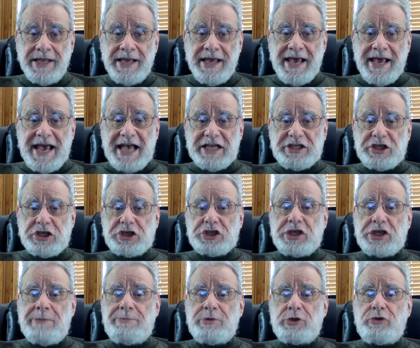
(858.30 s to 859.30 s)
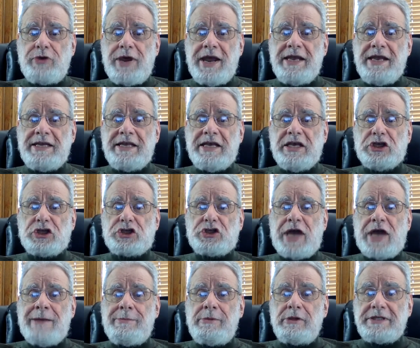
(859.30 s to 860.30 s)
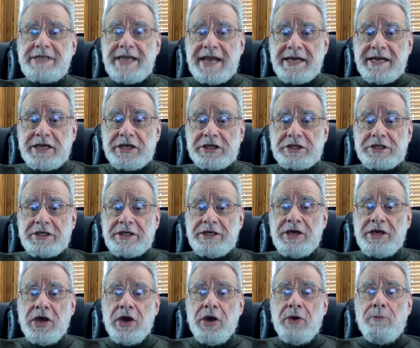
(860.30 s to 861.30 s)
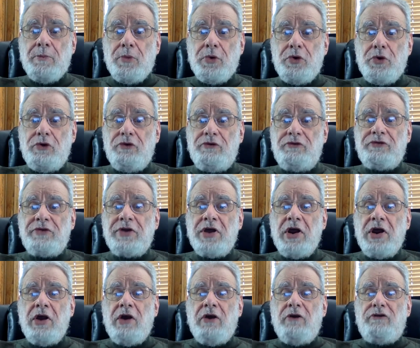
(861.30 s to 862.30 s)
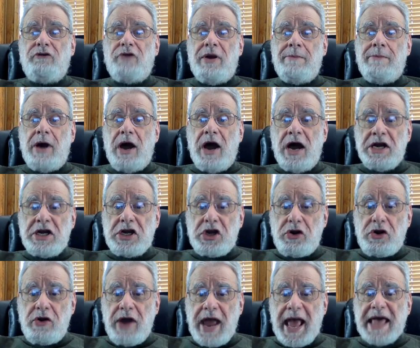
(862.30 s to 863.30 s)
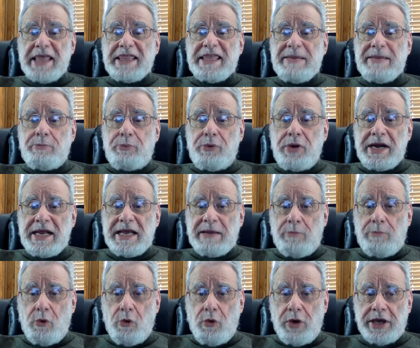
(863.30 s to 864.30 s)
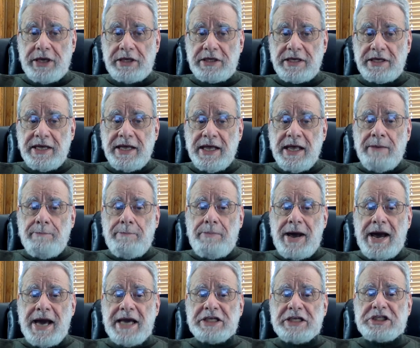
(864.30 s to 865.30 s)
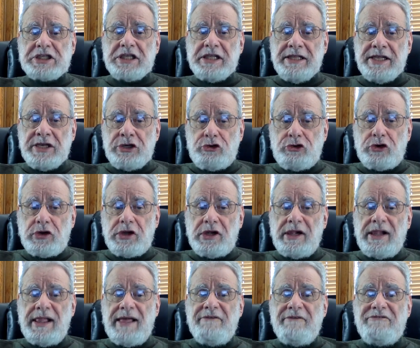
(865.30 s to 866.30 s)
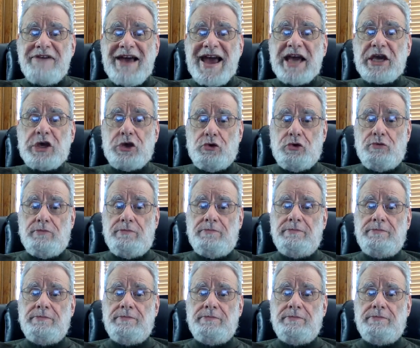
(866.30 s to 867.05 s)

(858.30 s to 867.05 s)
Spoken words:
as the substrate is simultaneously moved from under the printing point by a cylindrical vacuum.